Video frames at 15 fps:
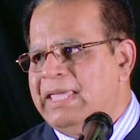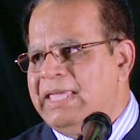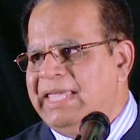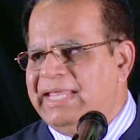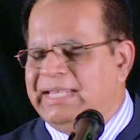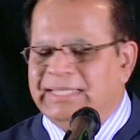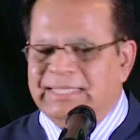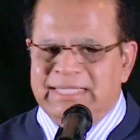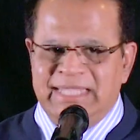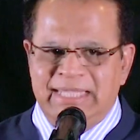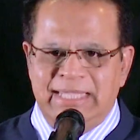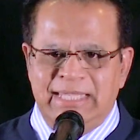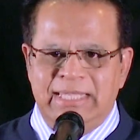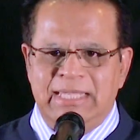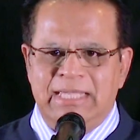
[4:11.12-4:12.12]
In
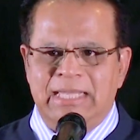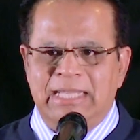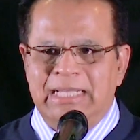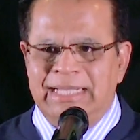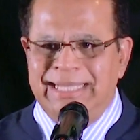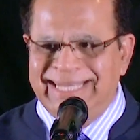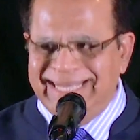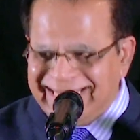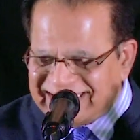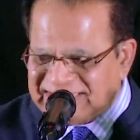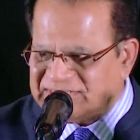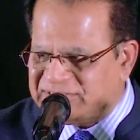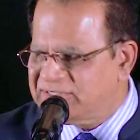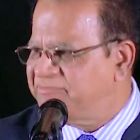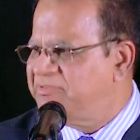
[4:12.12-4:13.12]
the
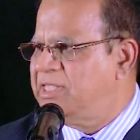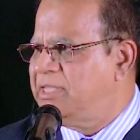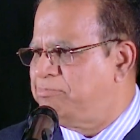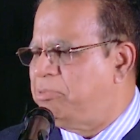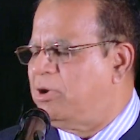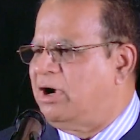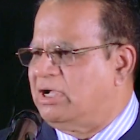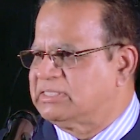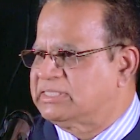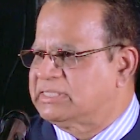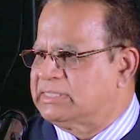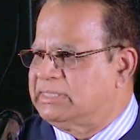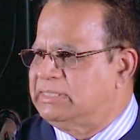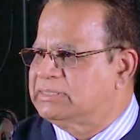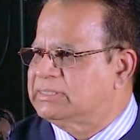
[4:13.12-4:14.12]
lists of the
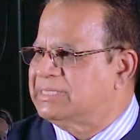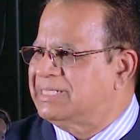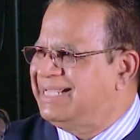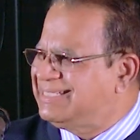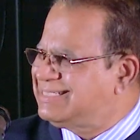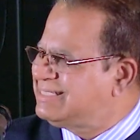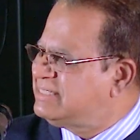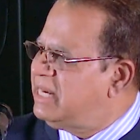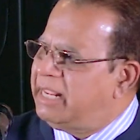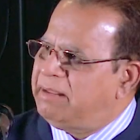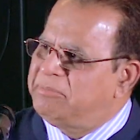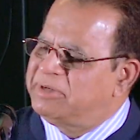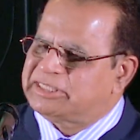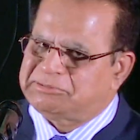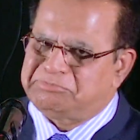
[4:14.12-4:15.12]
apostles, his
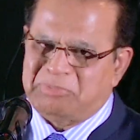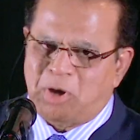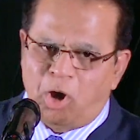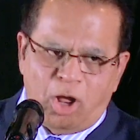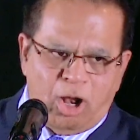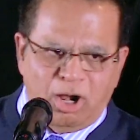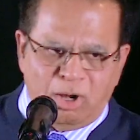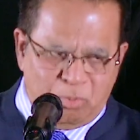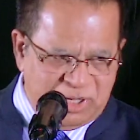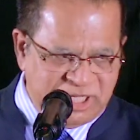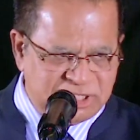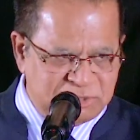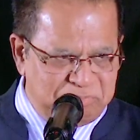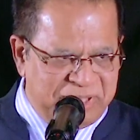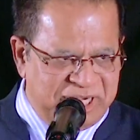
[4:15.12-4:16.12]
name is
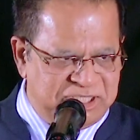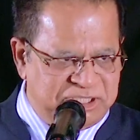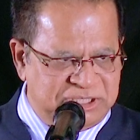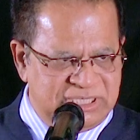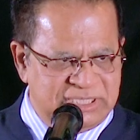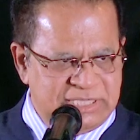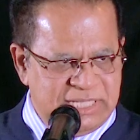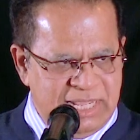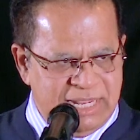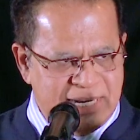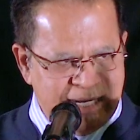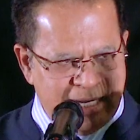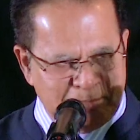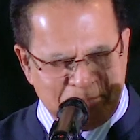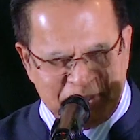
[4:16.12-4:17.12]
always mentioned
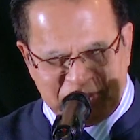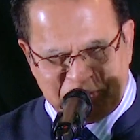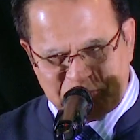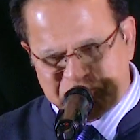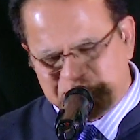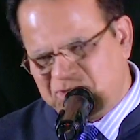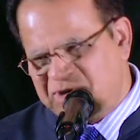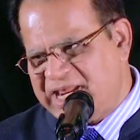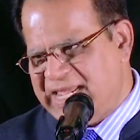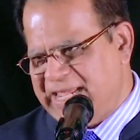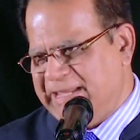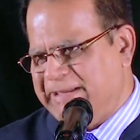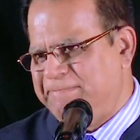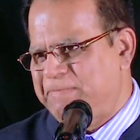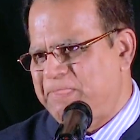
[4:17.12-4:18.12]
number
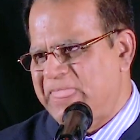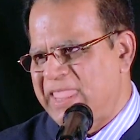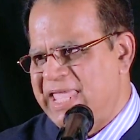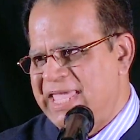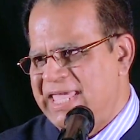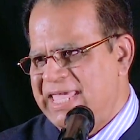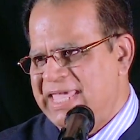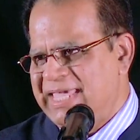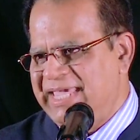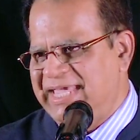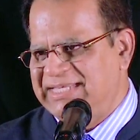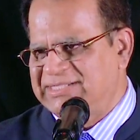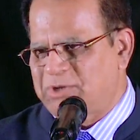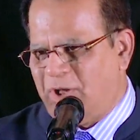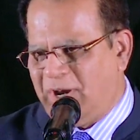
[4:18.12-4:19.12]
three. He
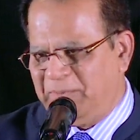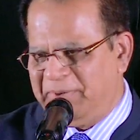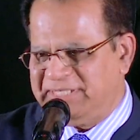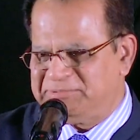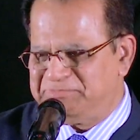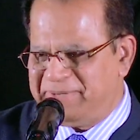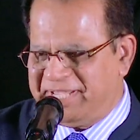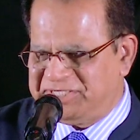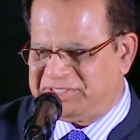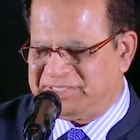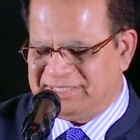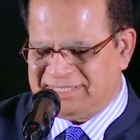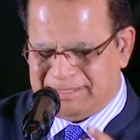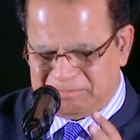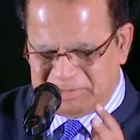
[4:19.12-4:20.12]
is always
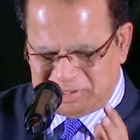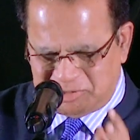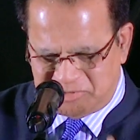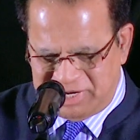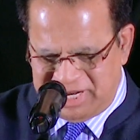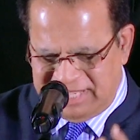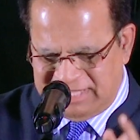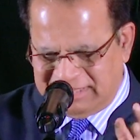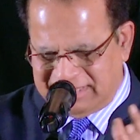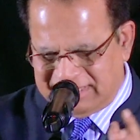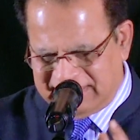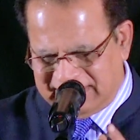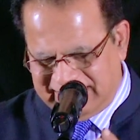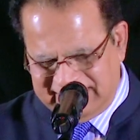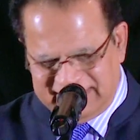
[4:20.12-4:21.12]
mentioned number three in
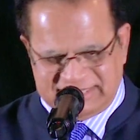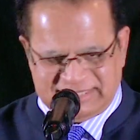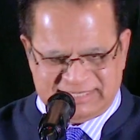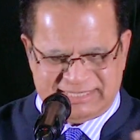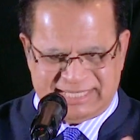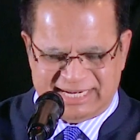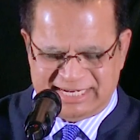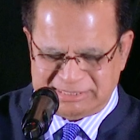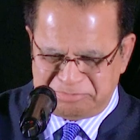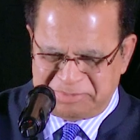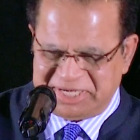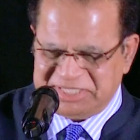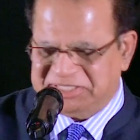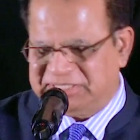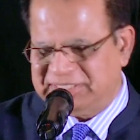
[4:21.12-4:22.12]
the list that is
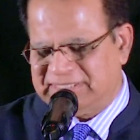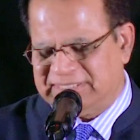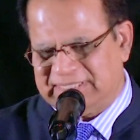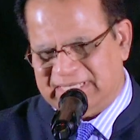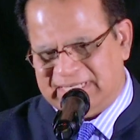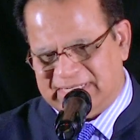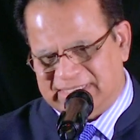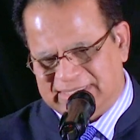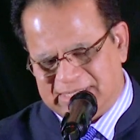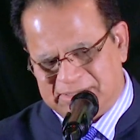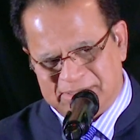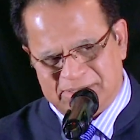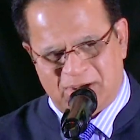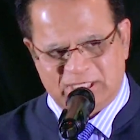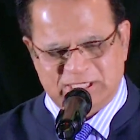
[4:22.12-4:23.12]
mentioned in
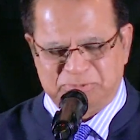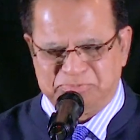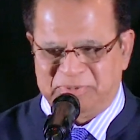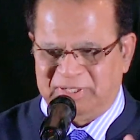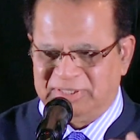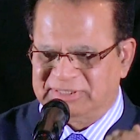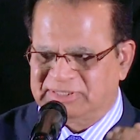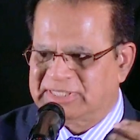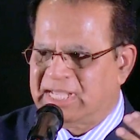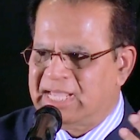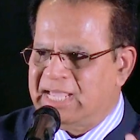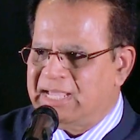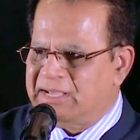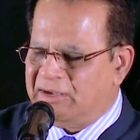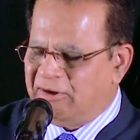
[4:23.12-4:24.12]
the Gospels
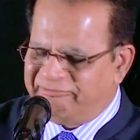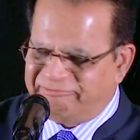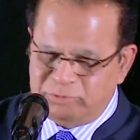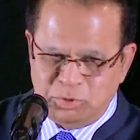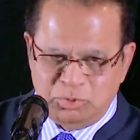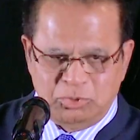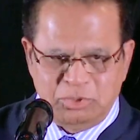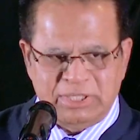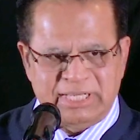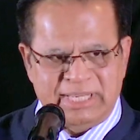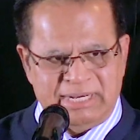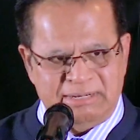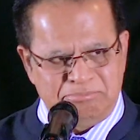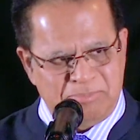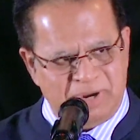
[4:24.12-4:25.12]
of Luke
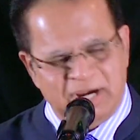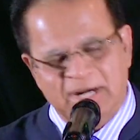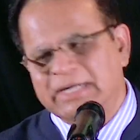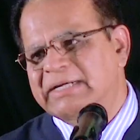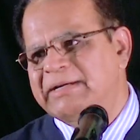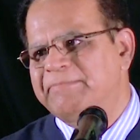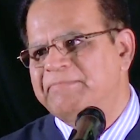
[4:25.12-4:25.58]
and Mark